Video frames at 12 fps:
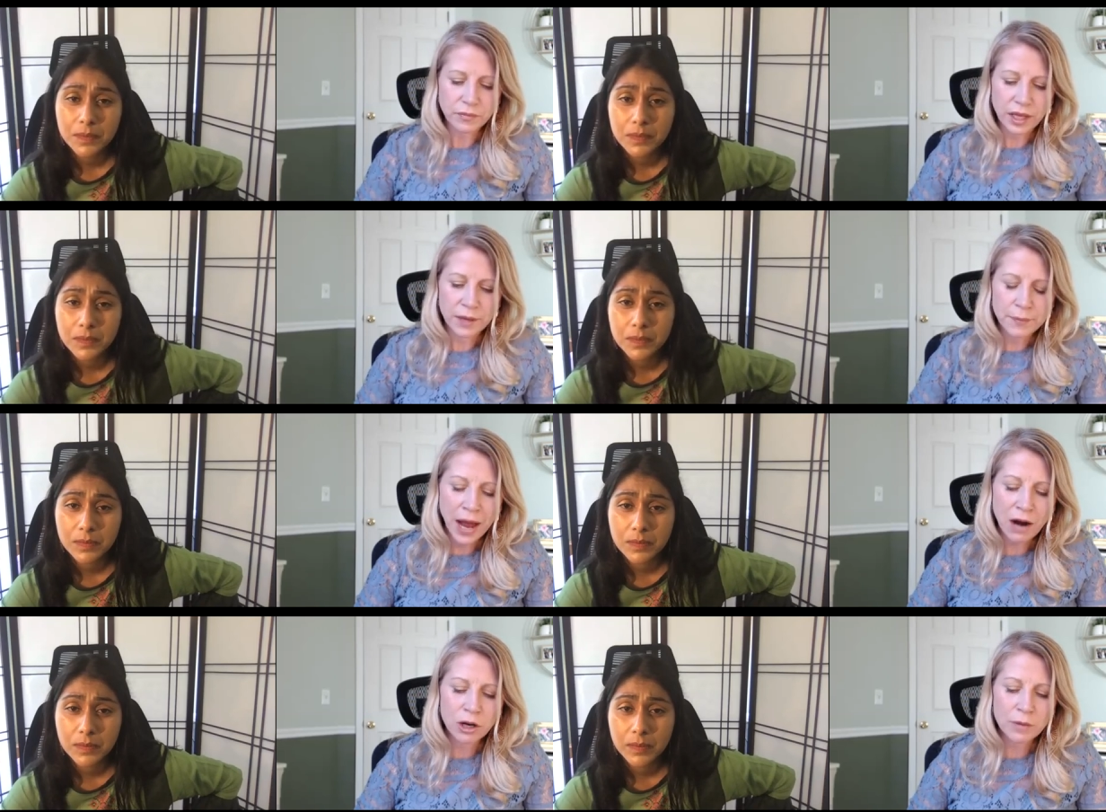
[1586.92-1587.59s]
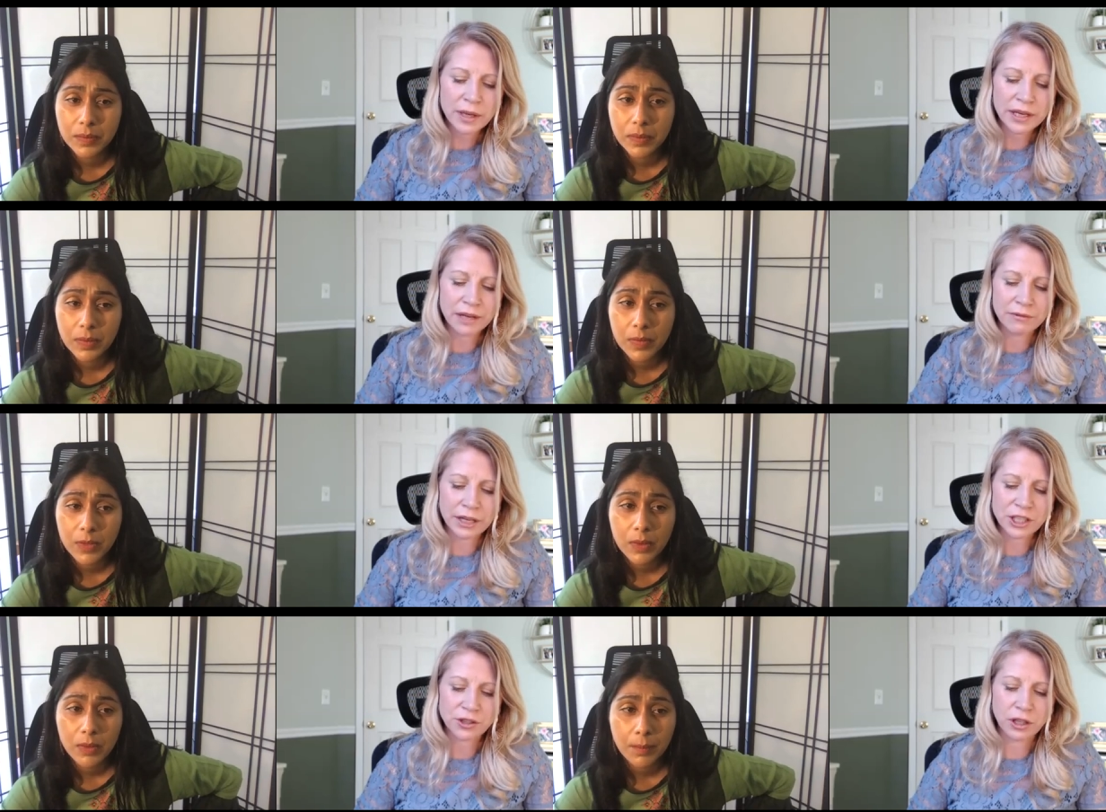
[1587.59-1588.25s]
Speaker 1: empowerment
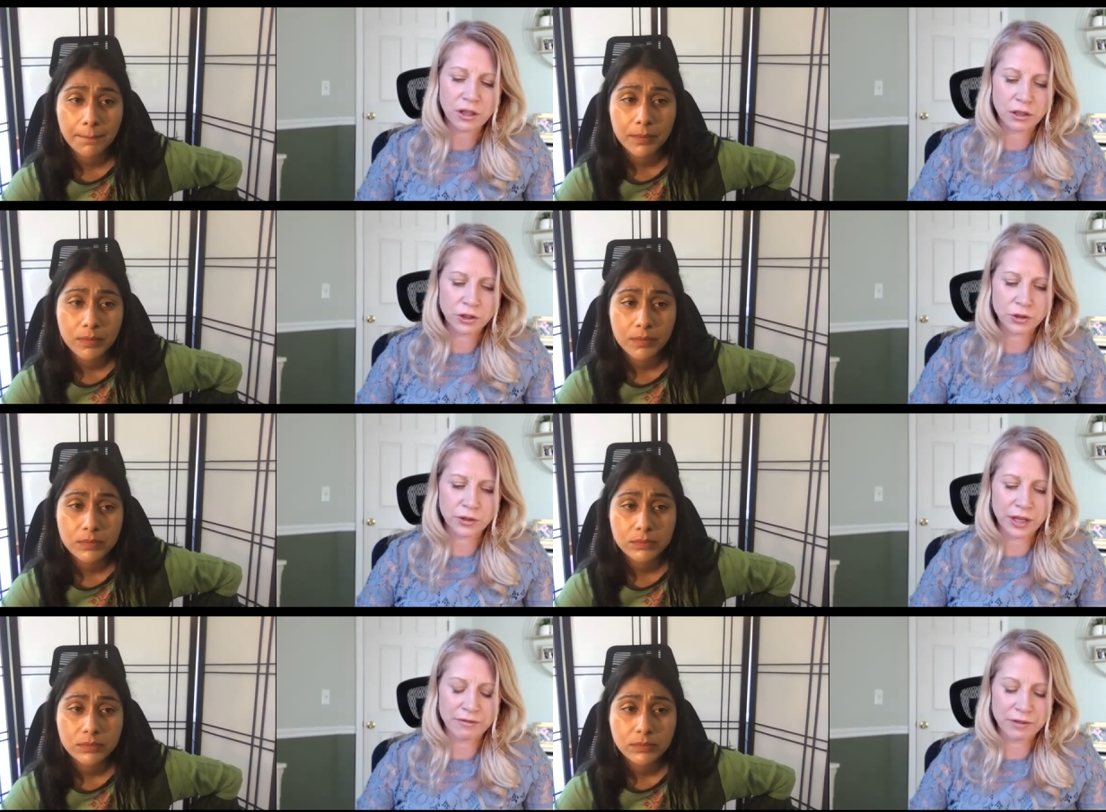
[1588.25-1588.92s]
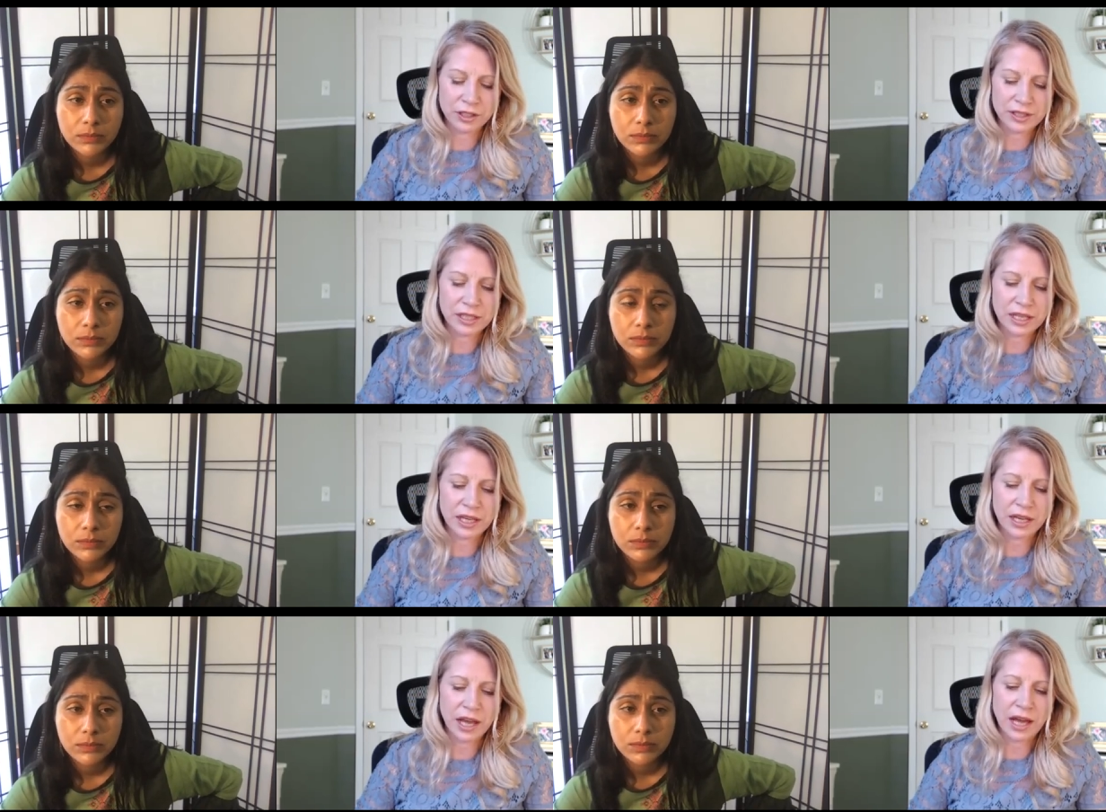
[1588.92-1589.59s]
and racial and cultural
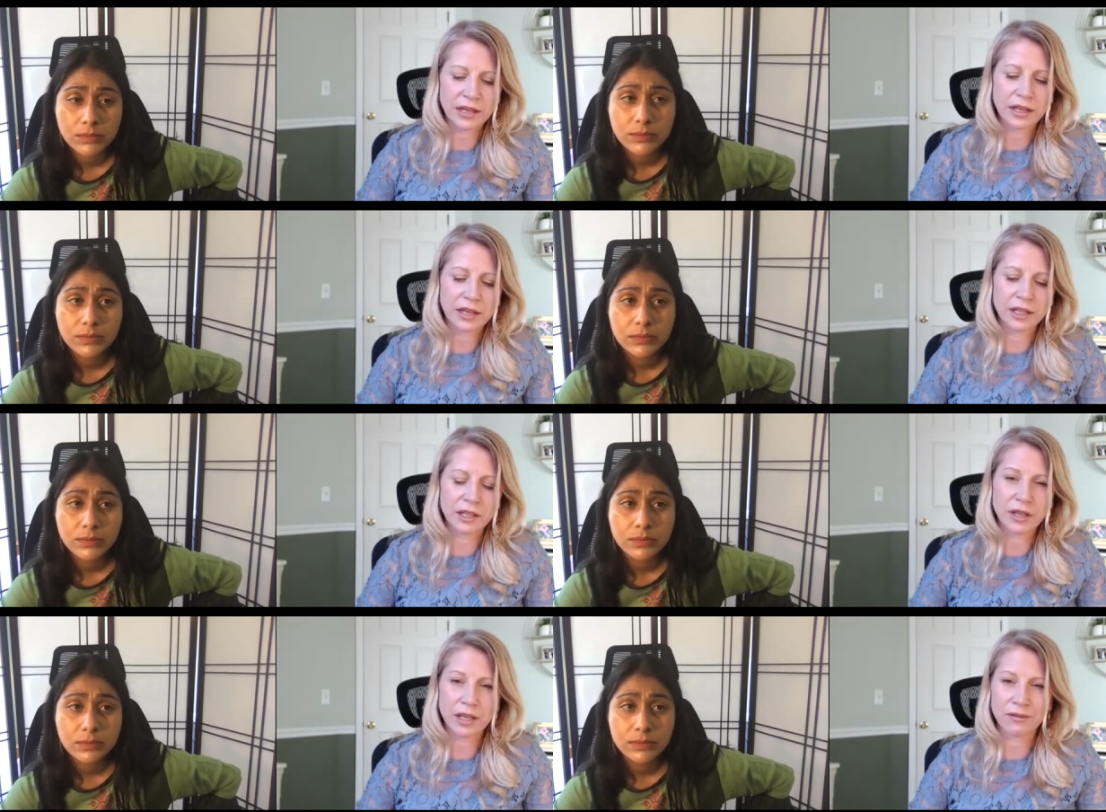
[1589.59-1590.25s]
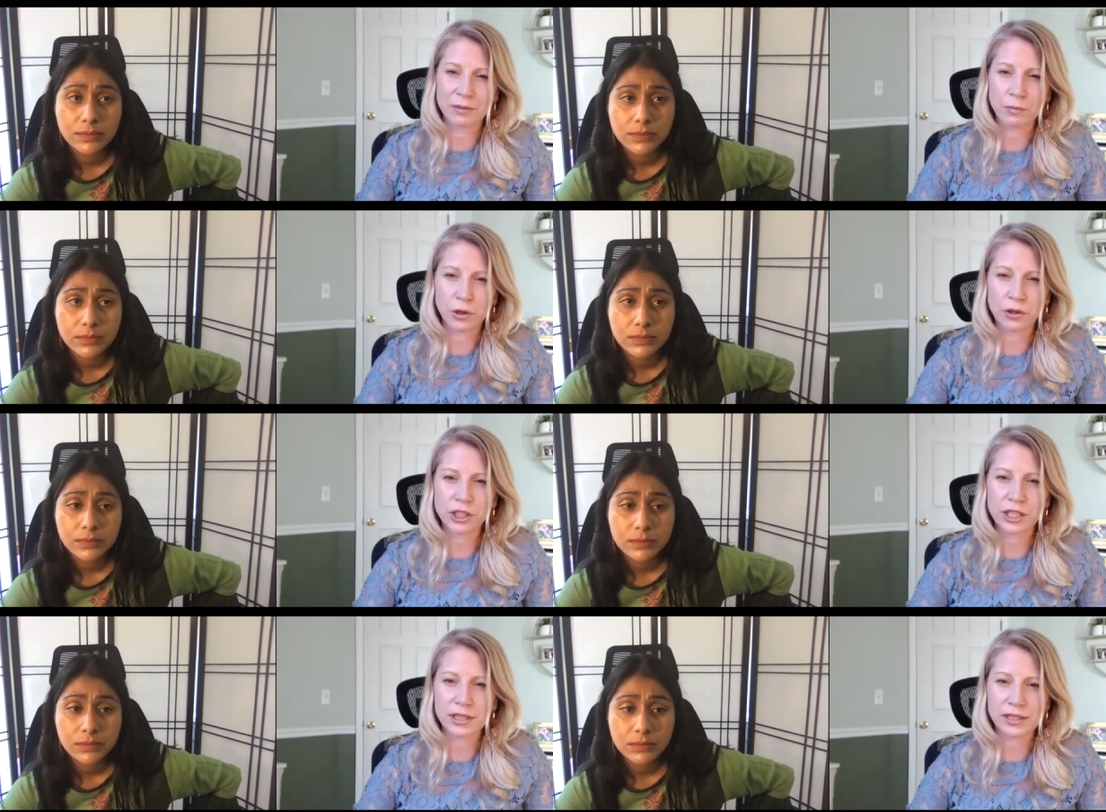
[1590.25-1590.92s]
diversity and innovative
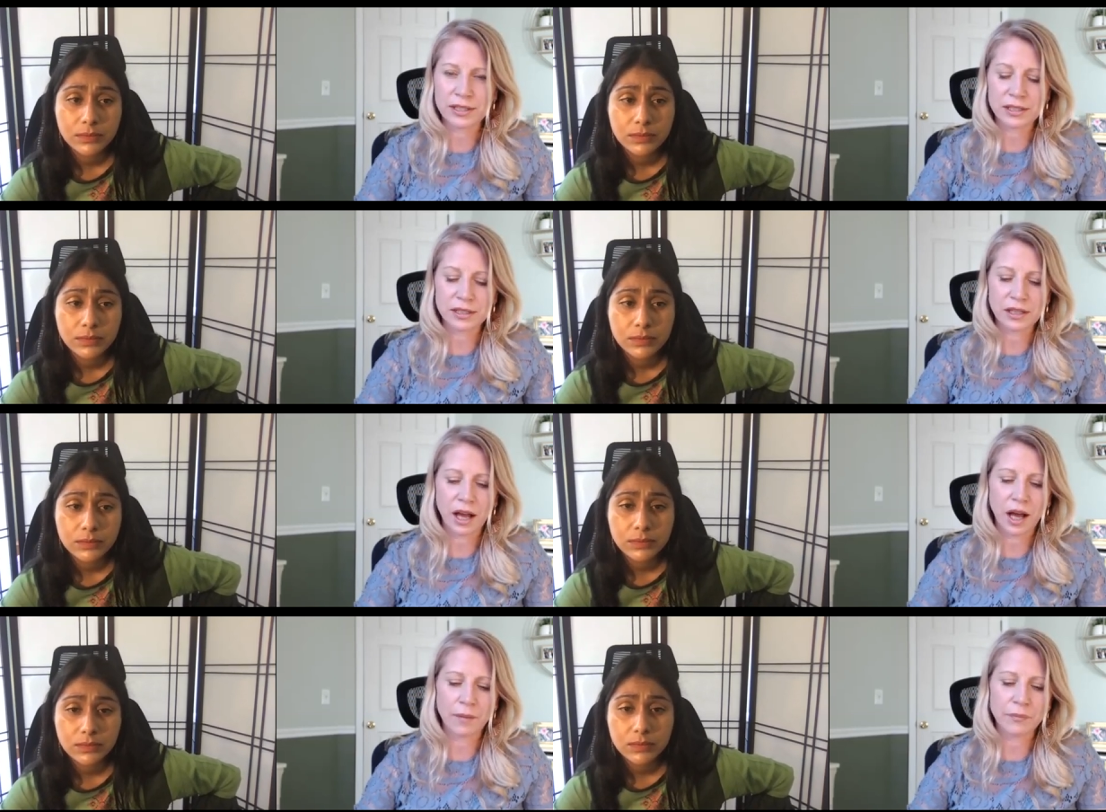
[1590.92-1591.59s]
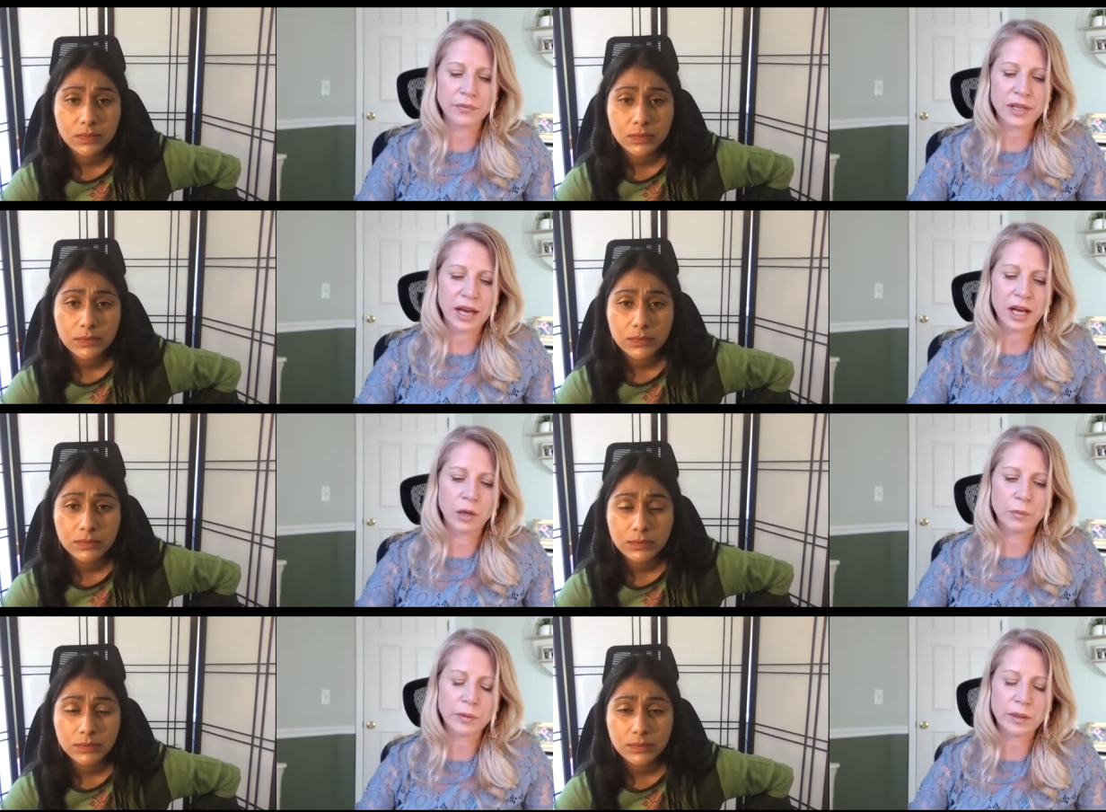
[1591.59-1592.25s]
approaches to
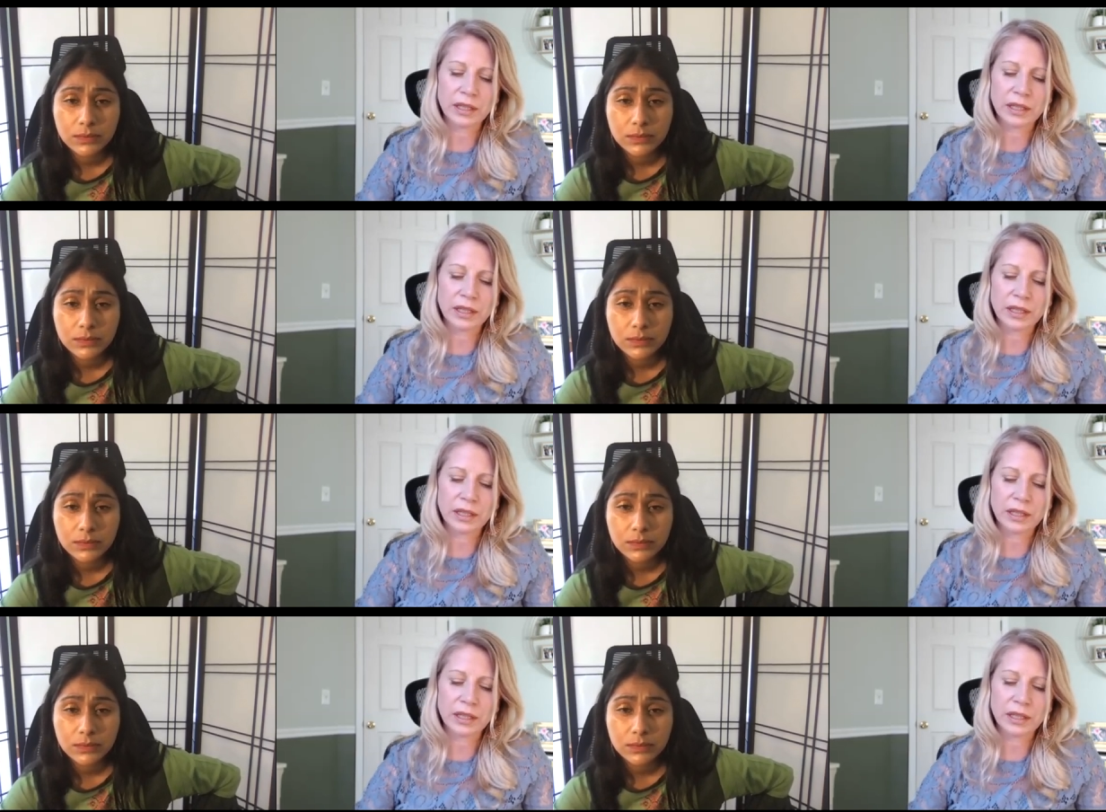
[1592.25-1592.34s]
help